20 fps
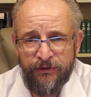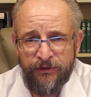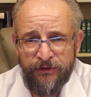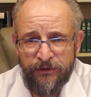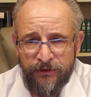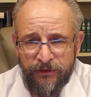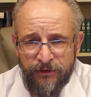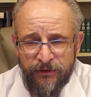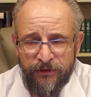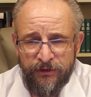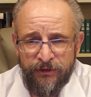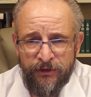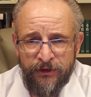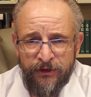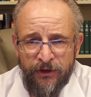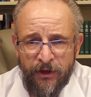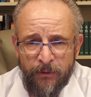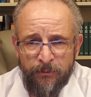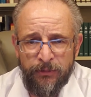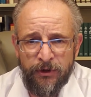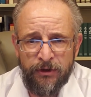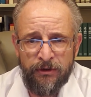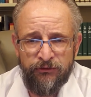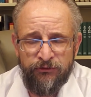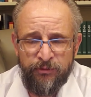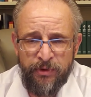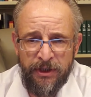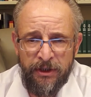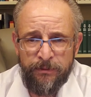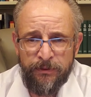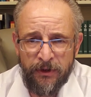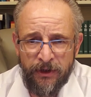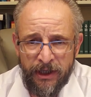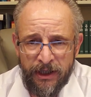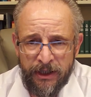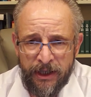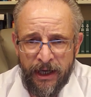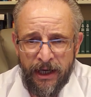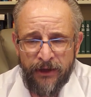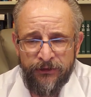the number of people
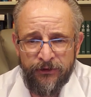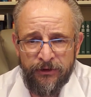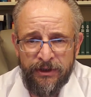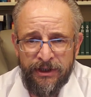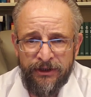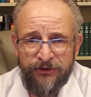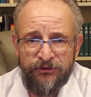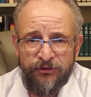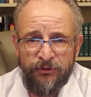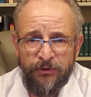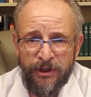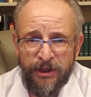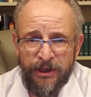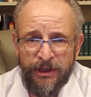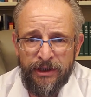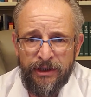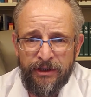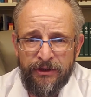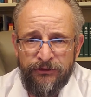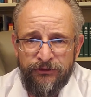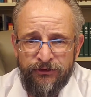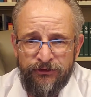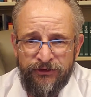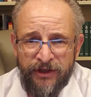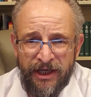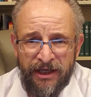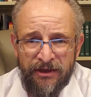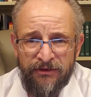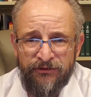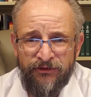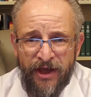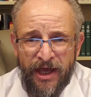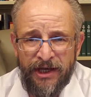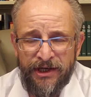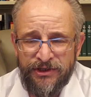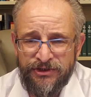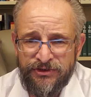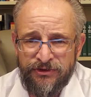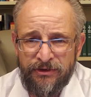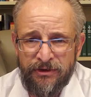that gather each week to take
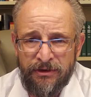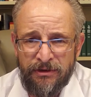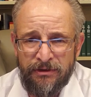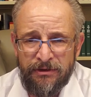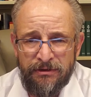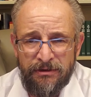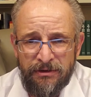advantage of the